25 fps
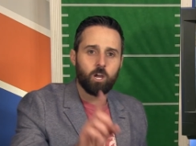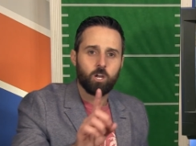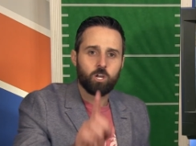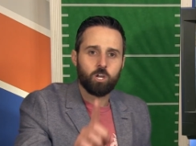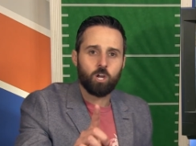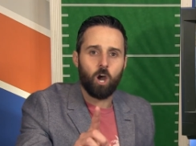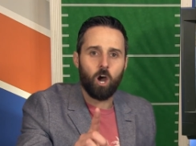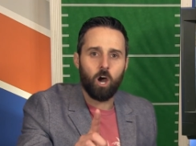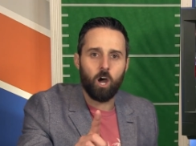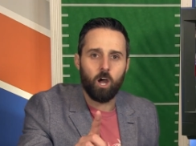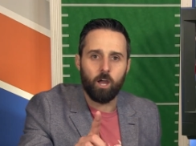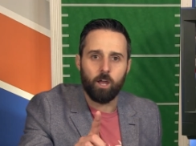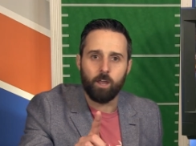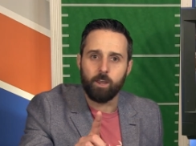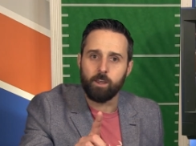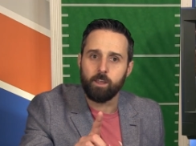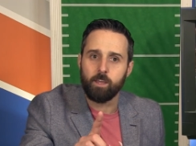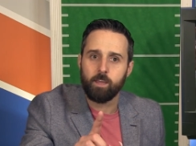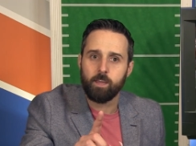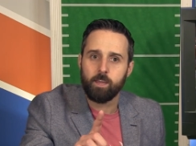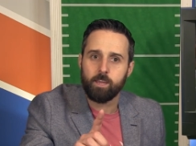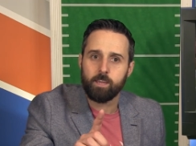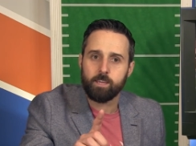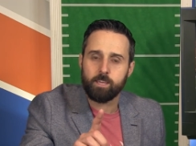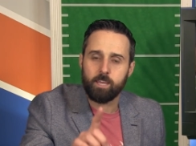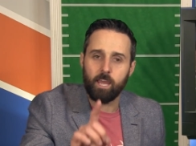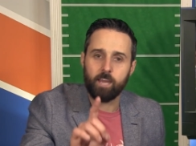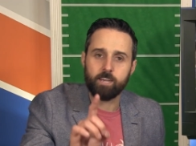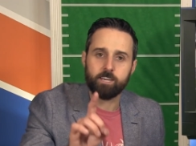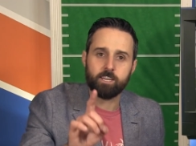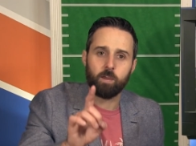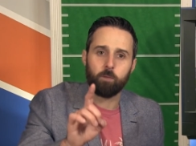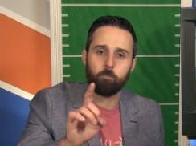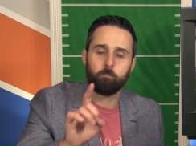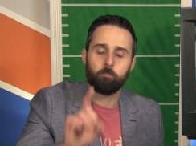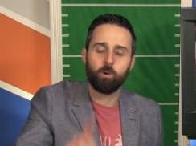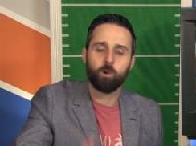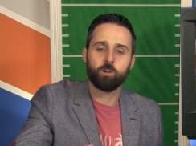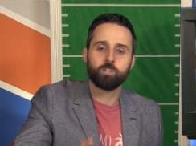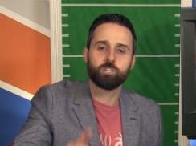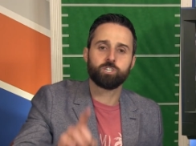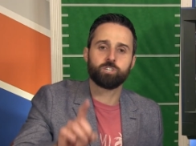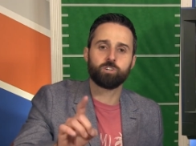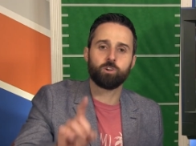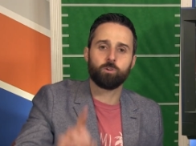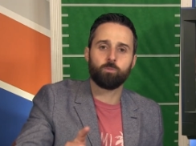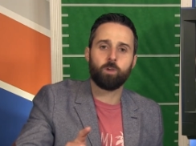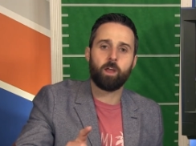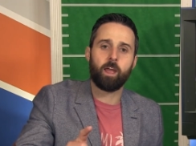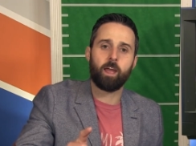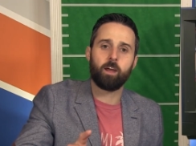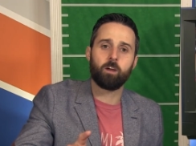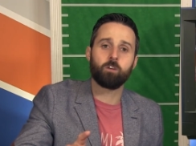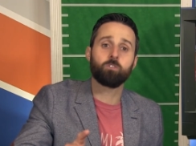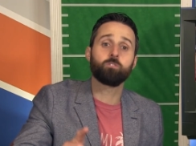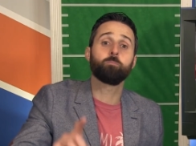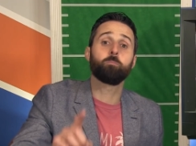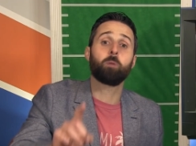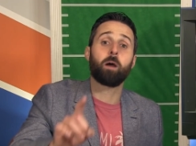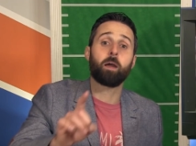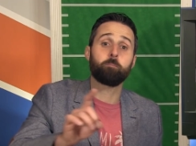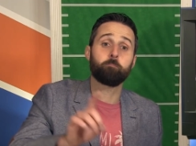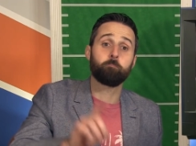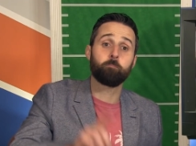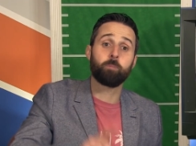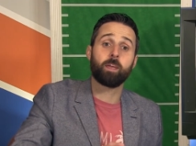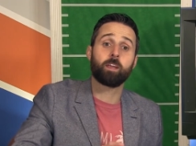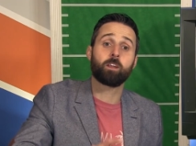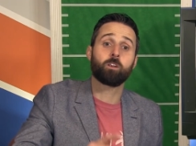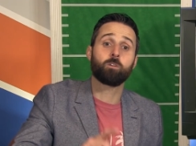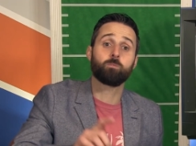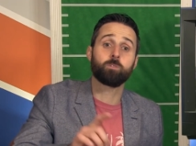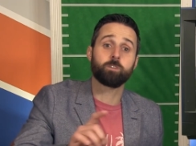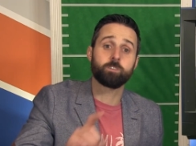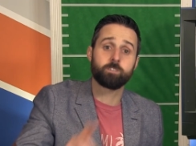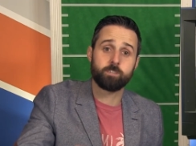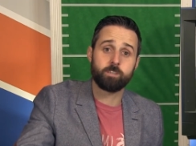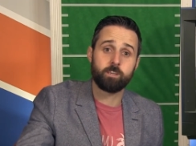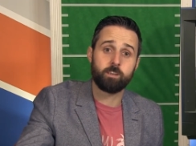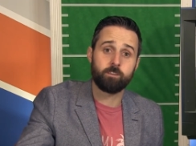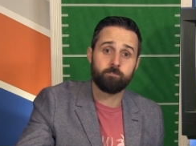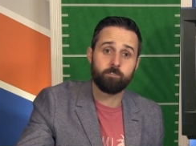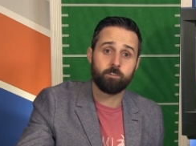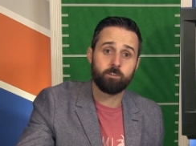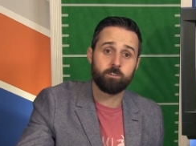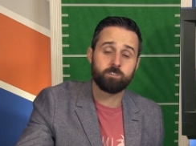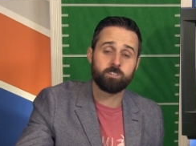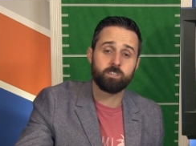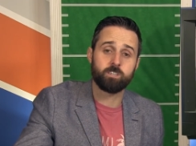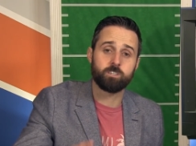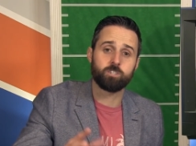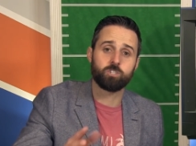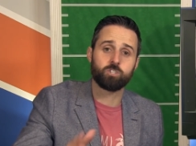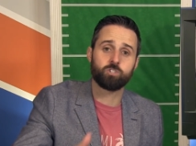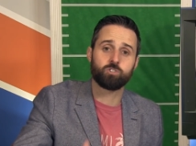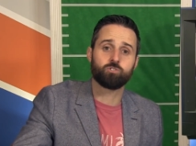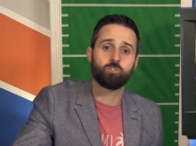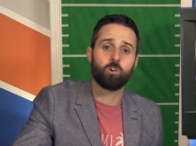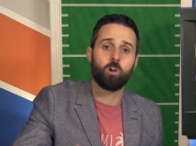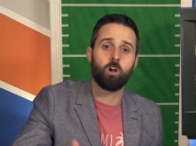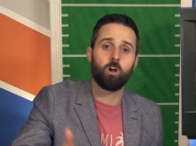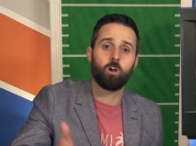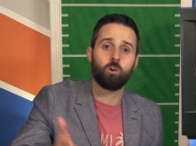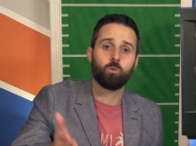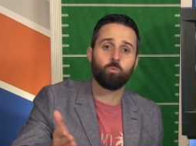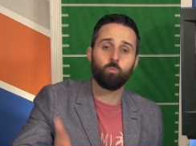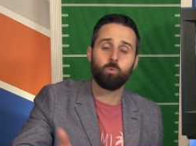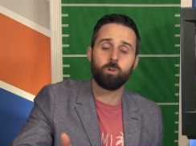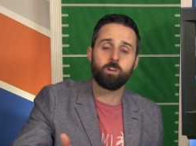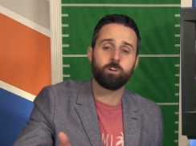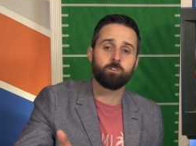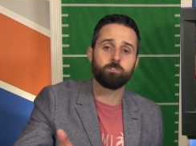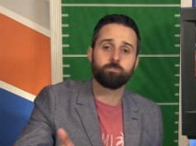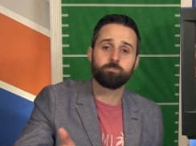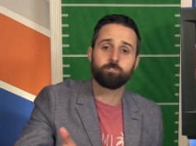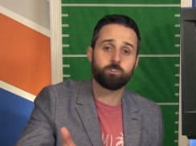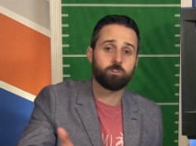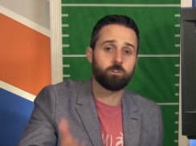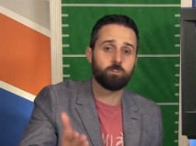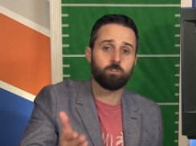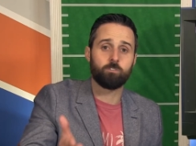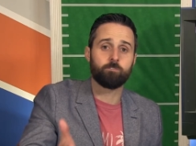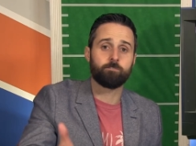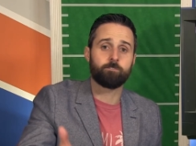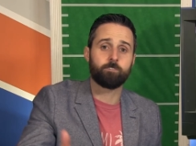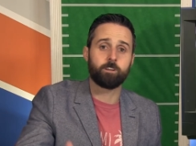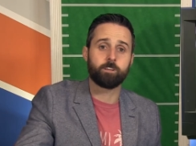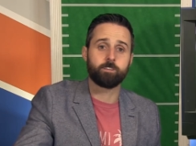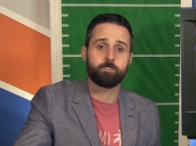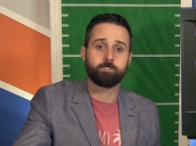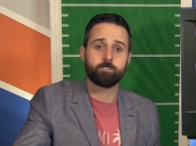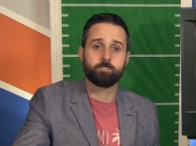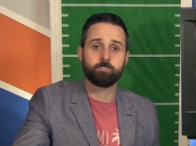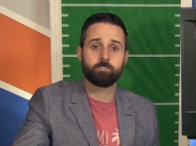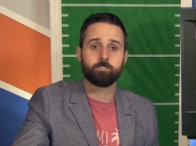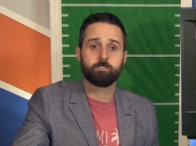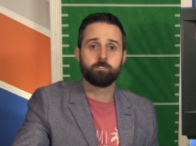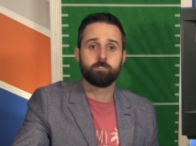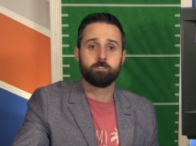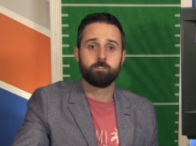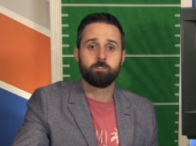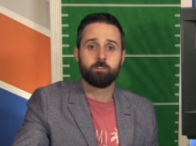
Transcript: Con: can get pushed around by bigger receivers and strong-willed girlfriends.